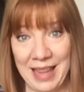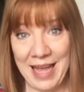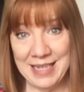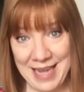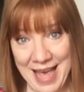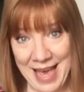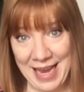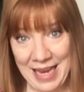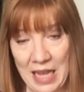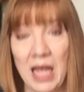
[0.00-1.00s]
that
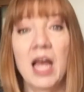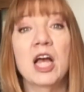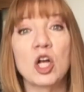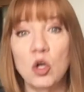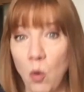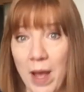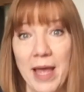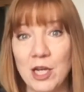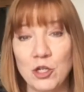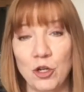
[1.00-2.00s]
day, go
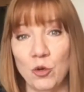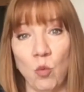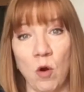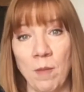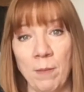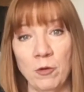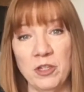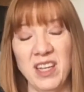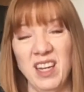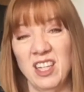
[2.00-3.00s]
ahead and do your warm-up routine.